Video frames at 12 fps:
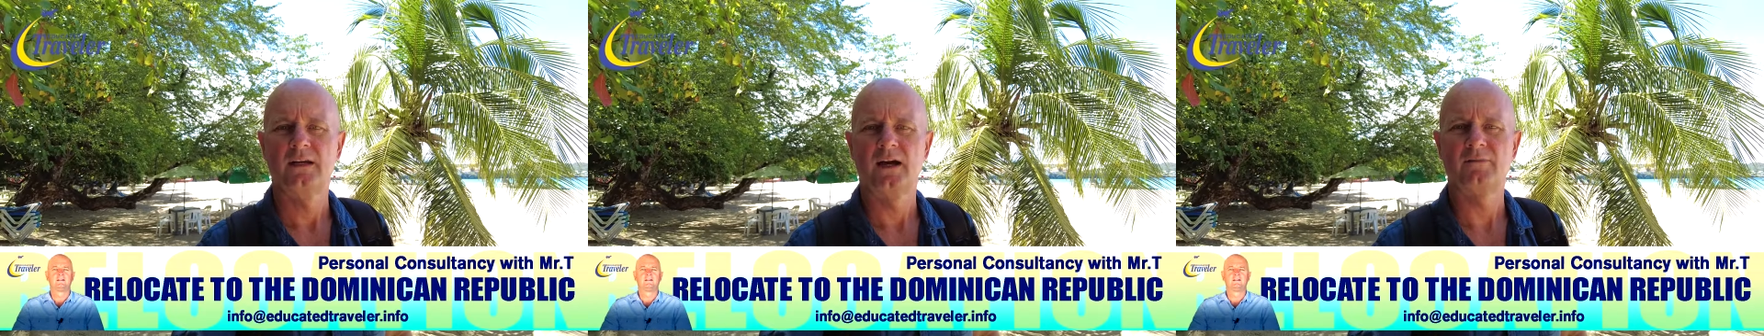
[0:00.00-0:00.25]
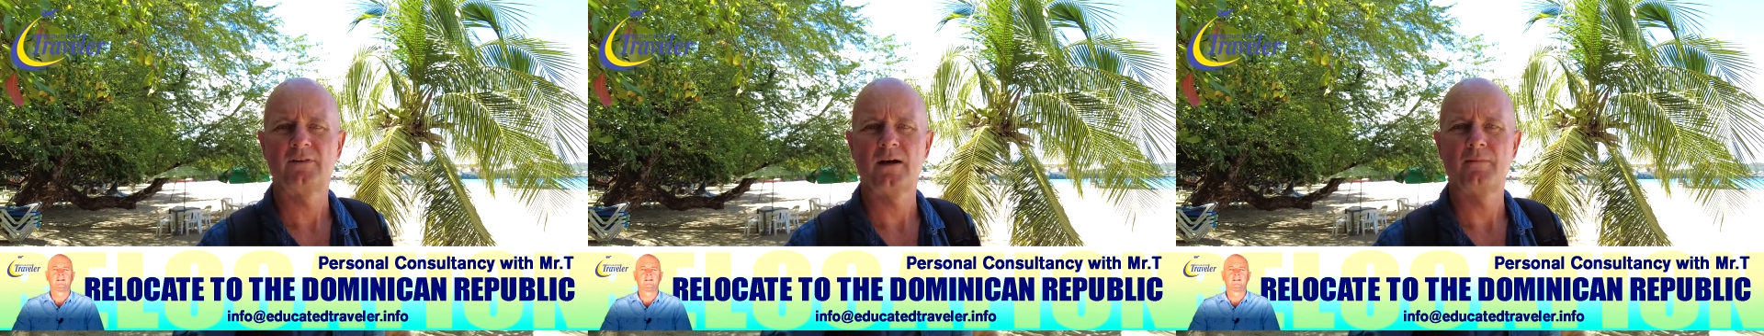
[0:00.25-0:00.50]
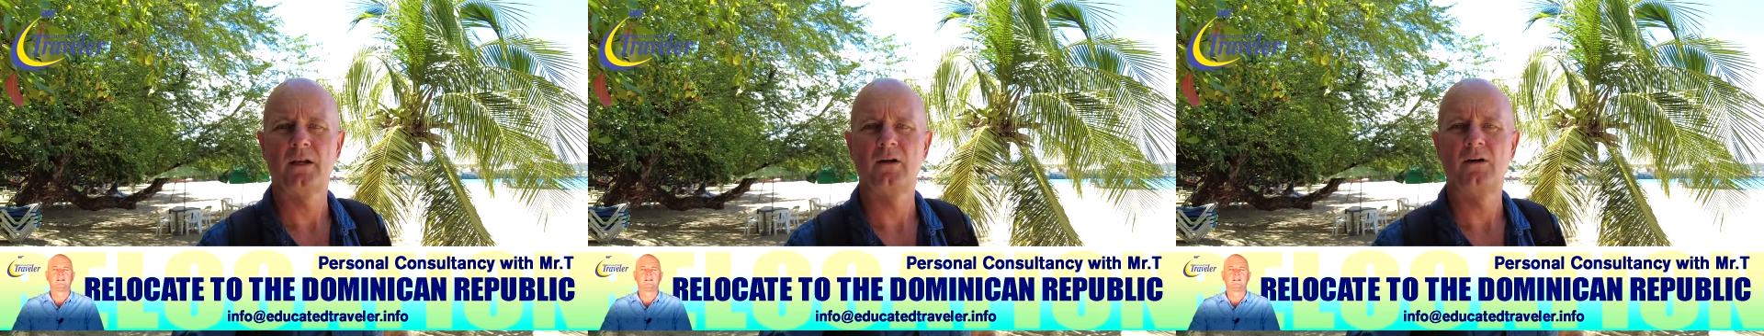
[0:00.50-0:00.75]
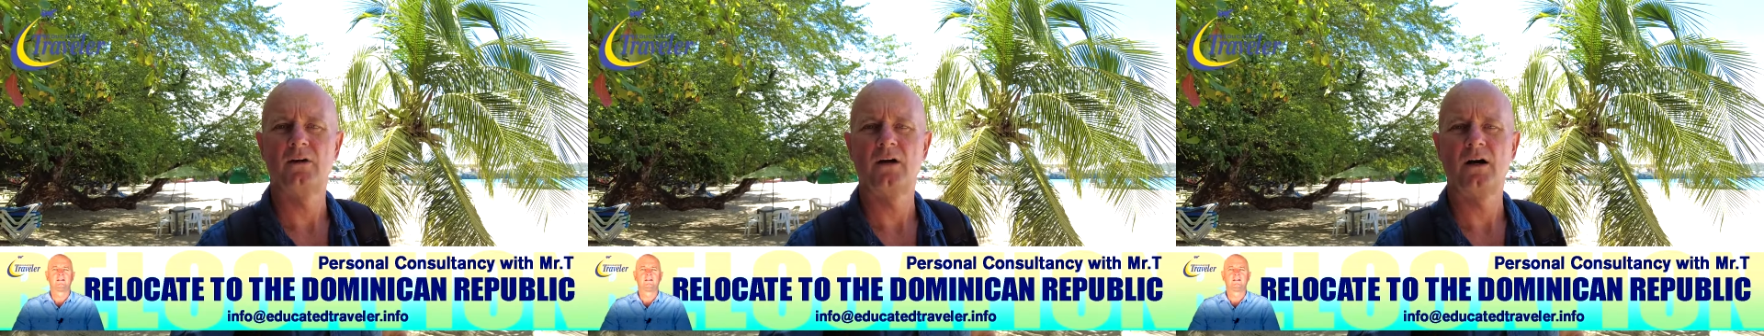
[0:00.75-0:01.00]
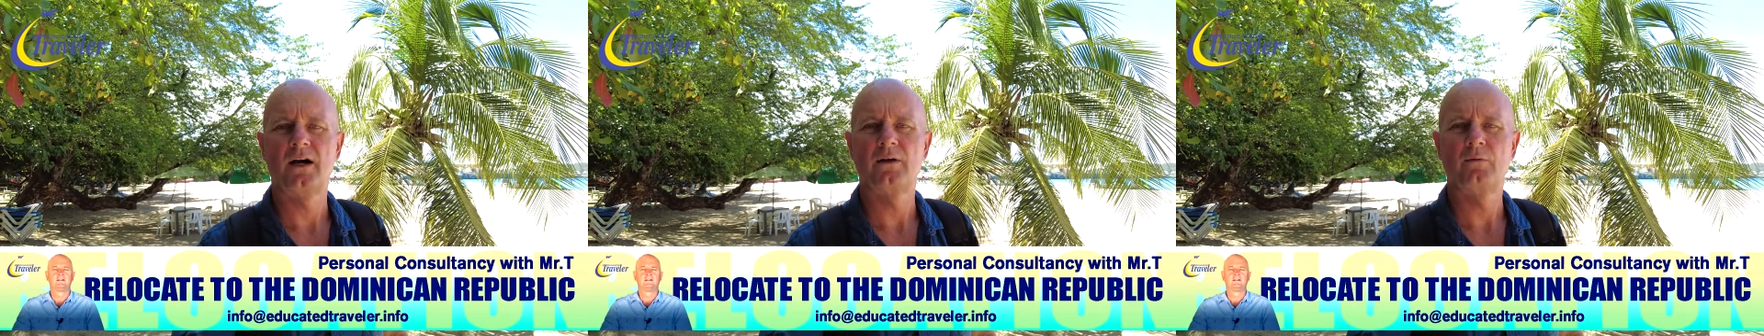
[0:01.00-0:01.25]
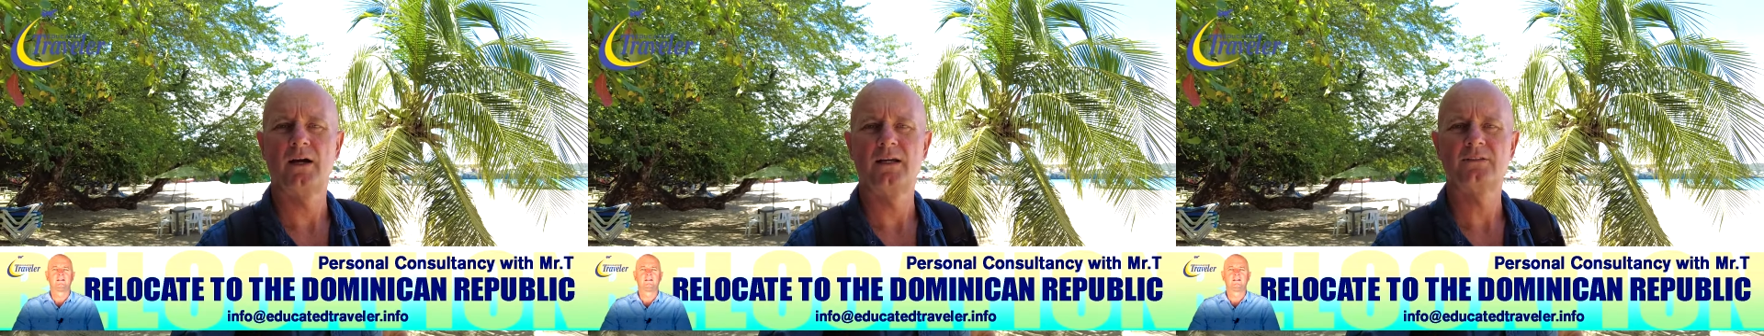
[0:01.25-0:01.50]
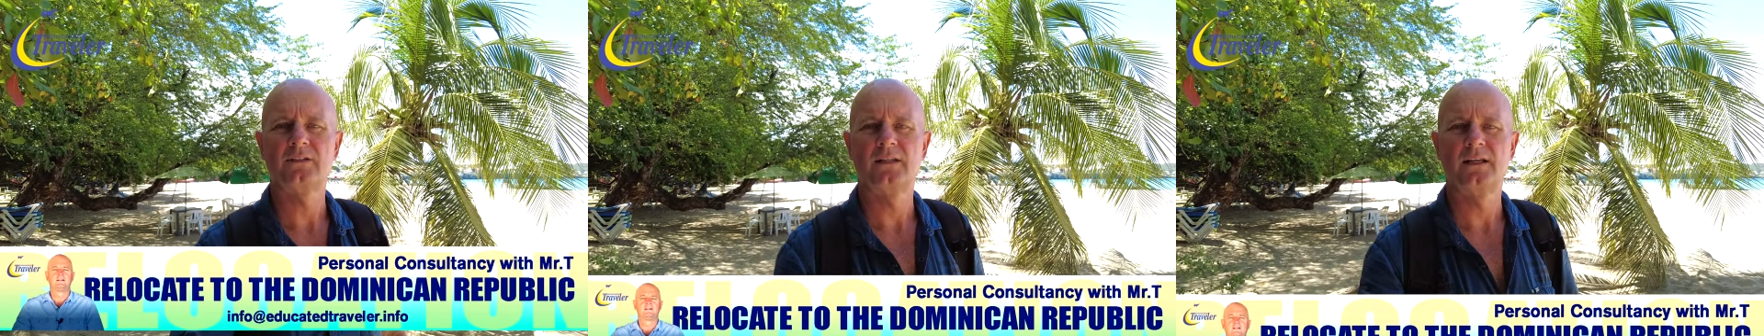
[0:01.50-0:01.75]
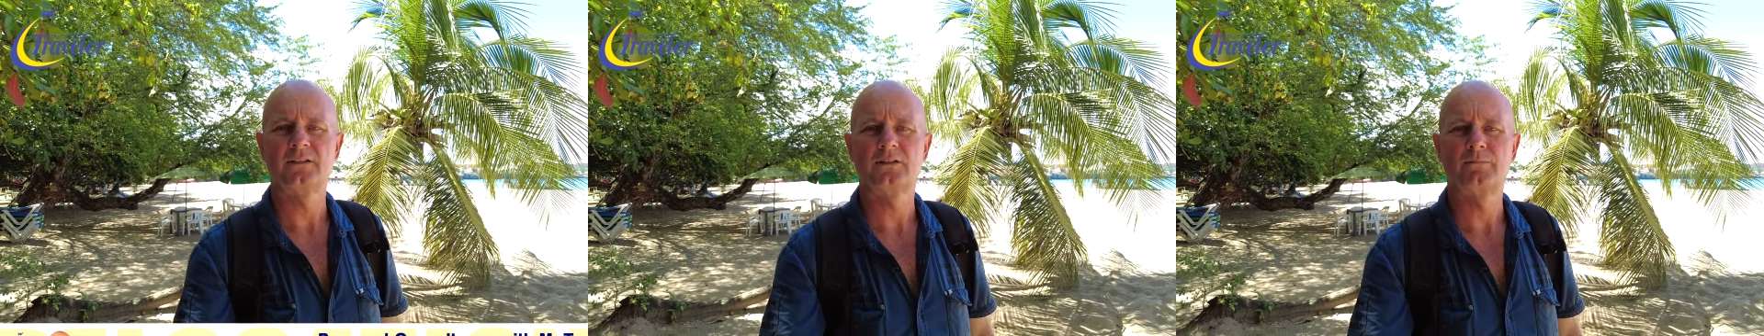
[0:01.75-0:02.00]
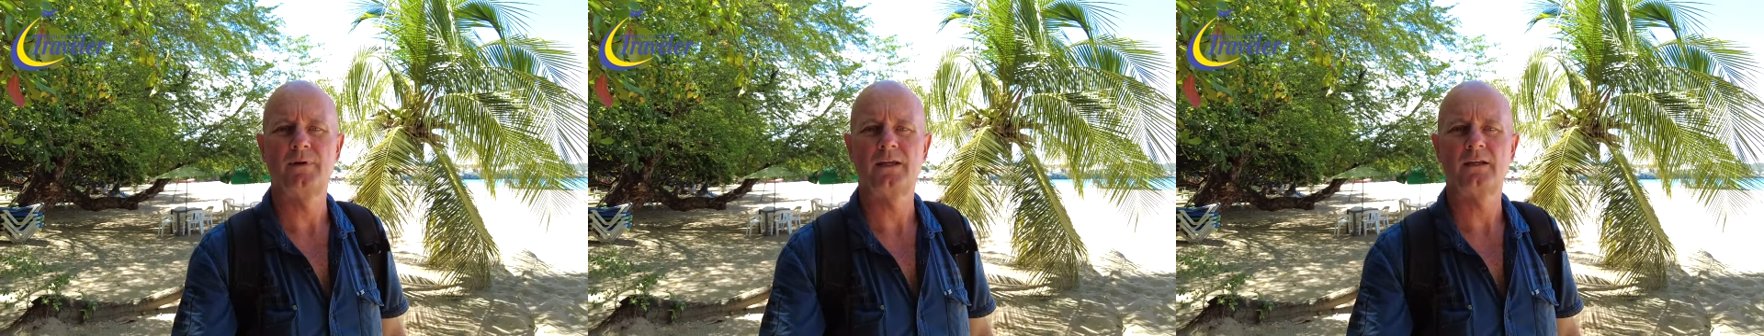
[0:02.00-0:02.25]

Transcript: I've come along highways and there's a big